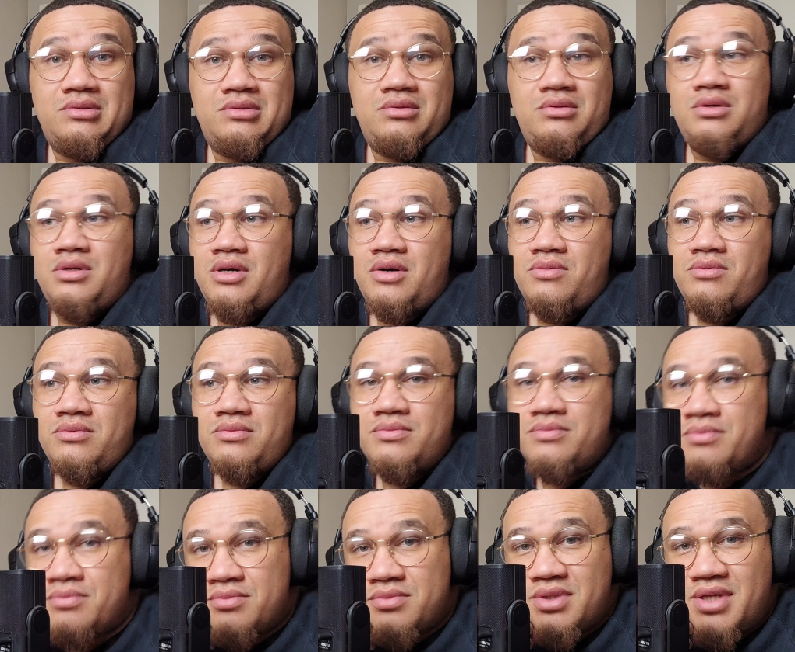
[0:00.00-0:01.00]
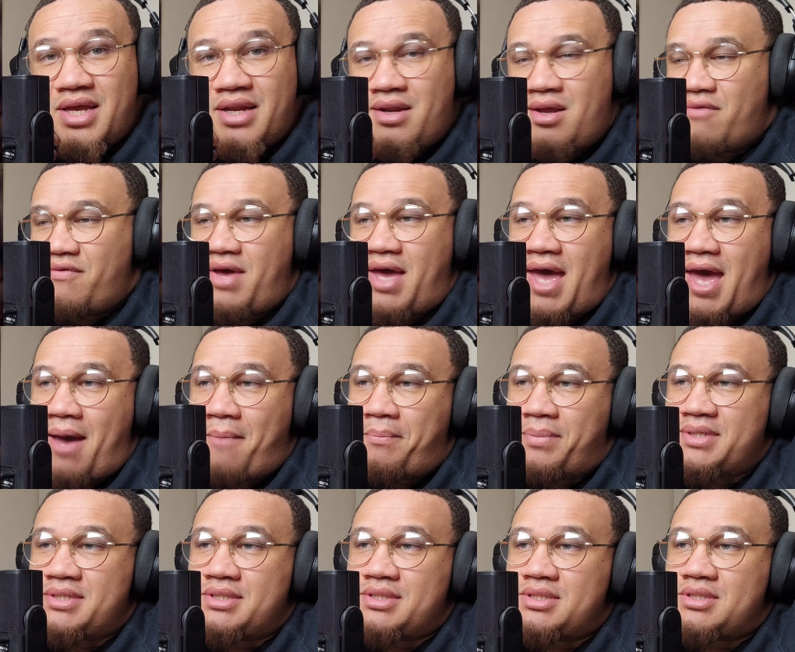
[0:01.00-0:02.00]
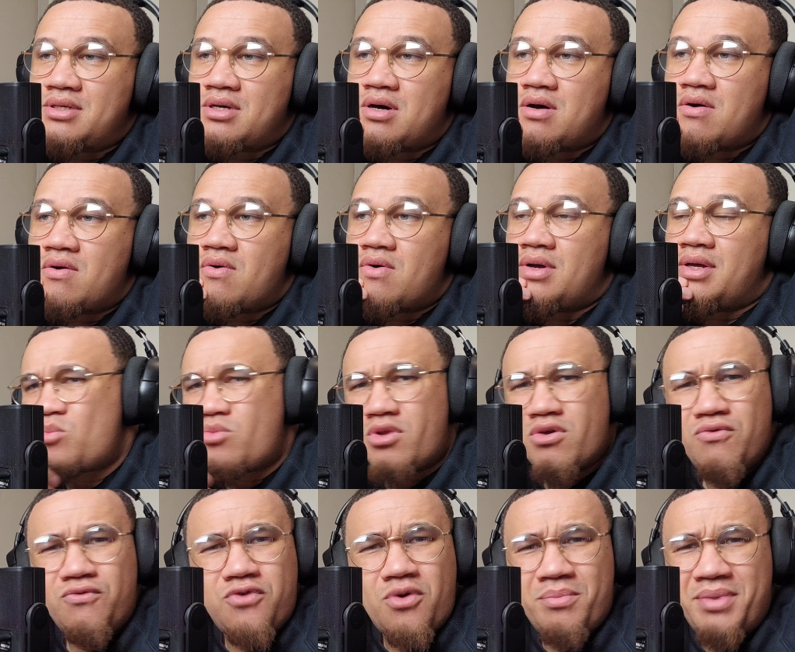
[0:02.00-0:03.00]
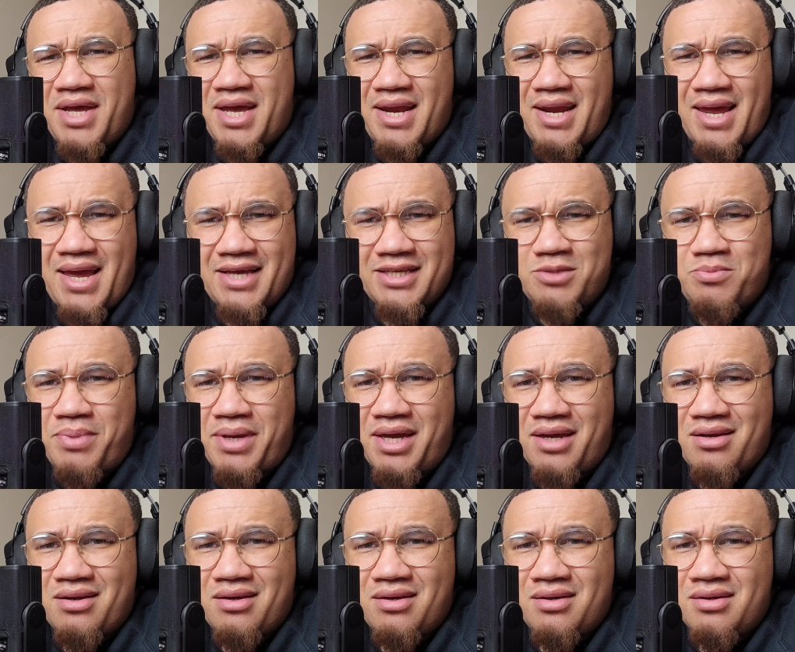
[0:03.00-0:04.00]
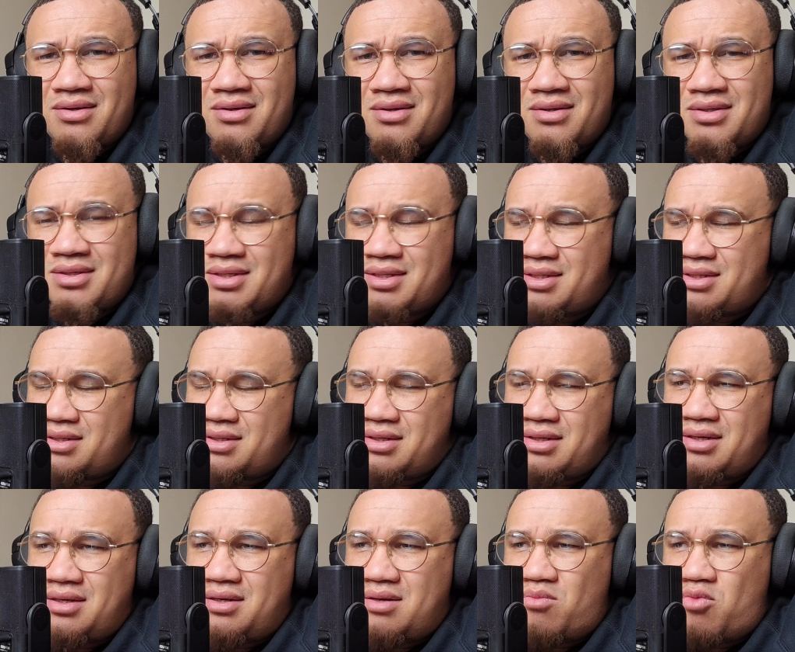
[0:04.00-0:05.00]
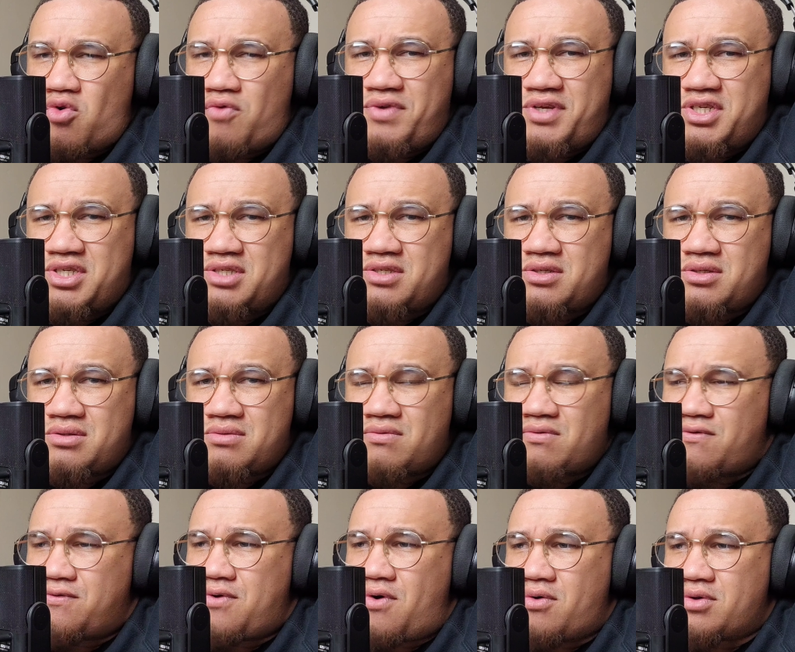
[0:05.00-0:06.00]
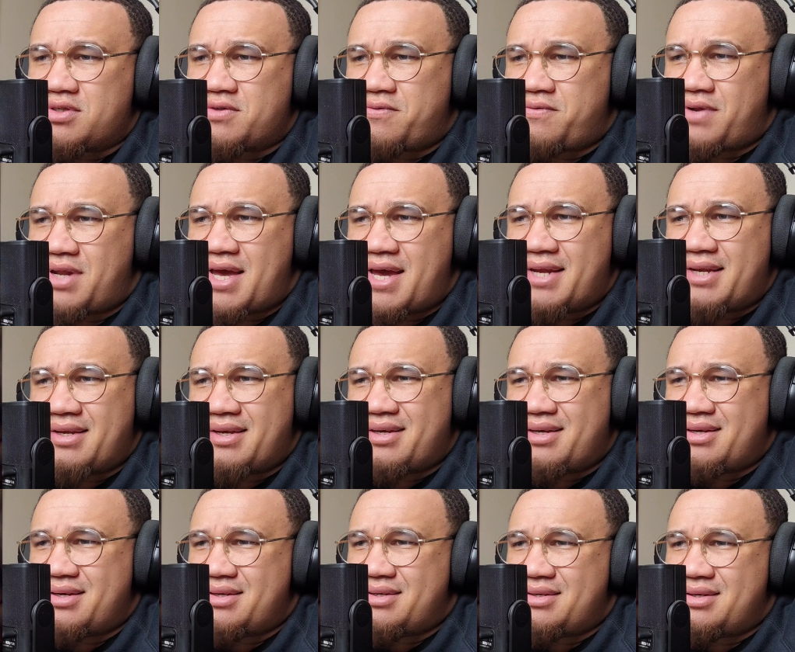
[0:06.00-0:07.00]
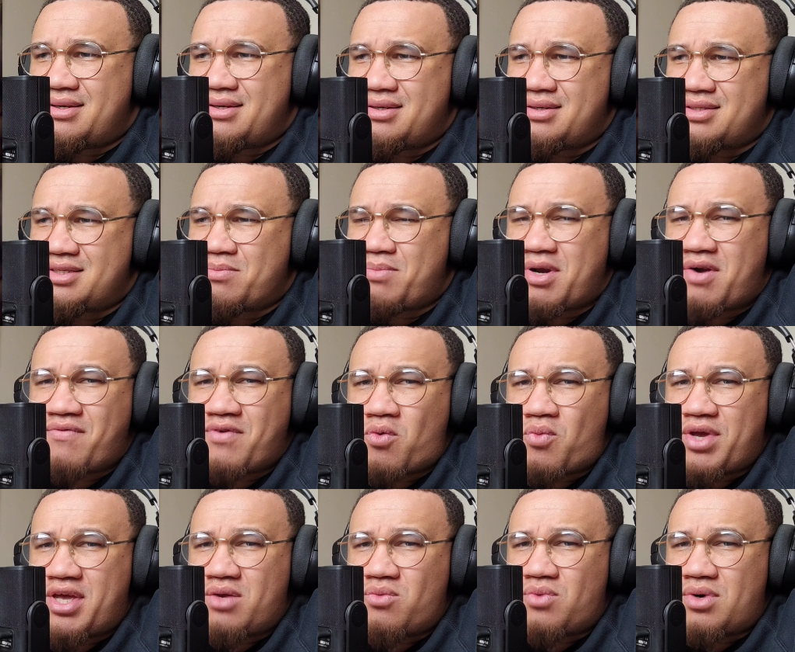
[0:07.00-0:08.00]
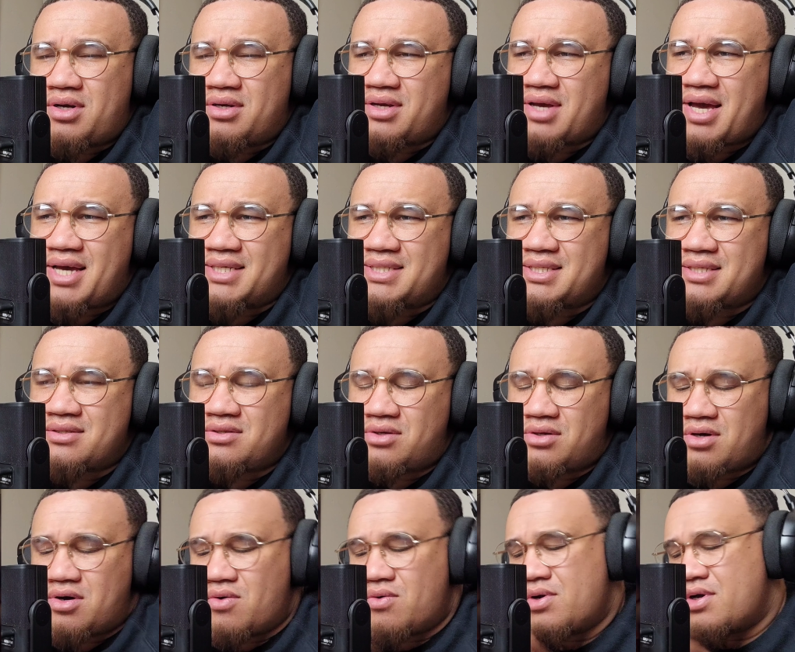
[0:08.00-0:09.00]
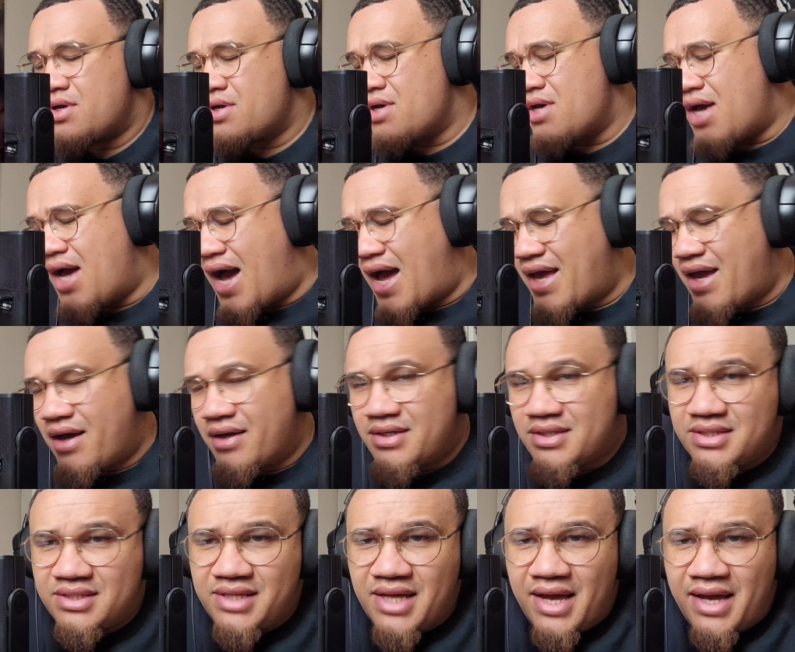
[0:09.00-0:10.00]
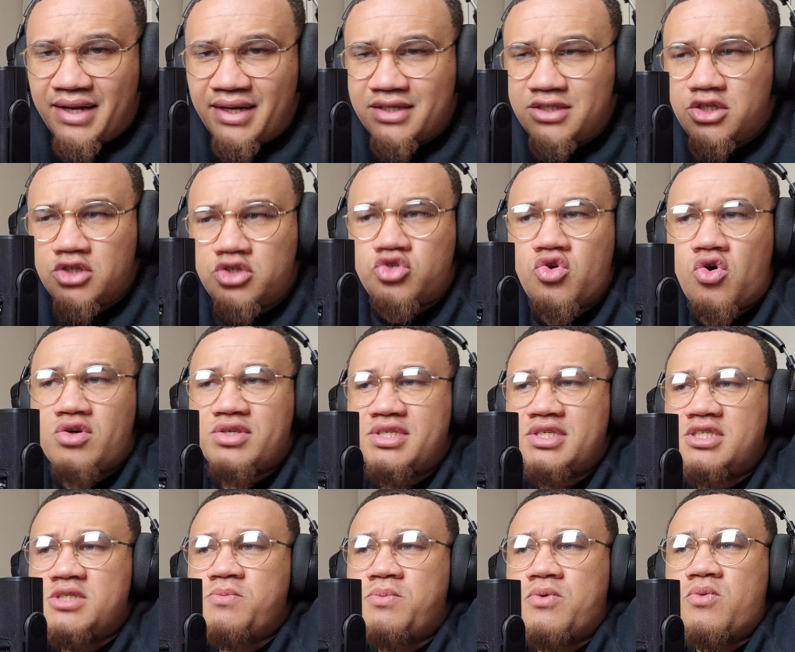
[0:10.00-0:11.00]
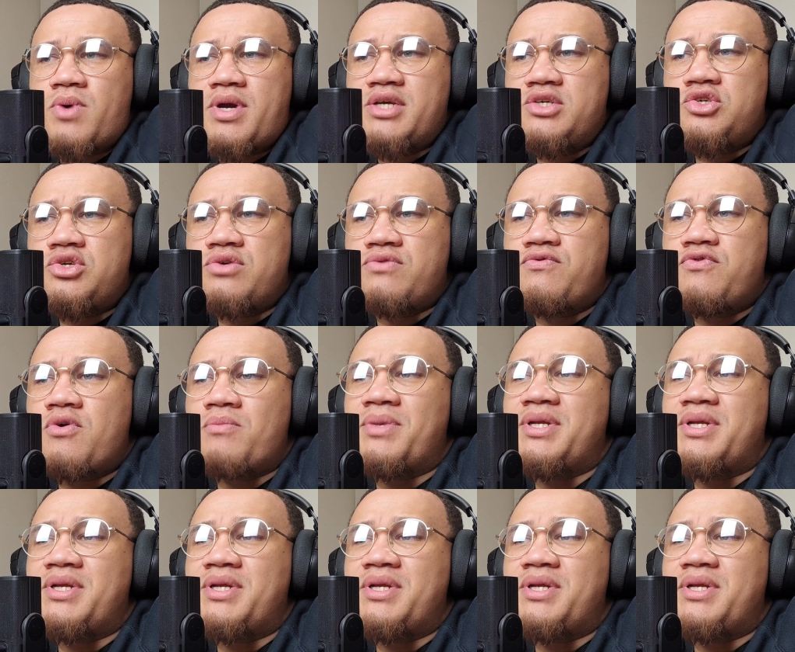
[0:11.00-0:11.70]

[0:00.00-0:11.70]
you know, that never happened. So from that aspect, the movie just falls flat. And it's a bit of a weird one, guys. You know, I understand that she draws inspiration from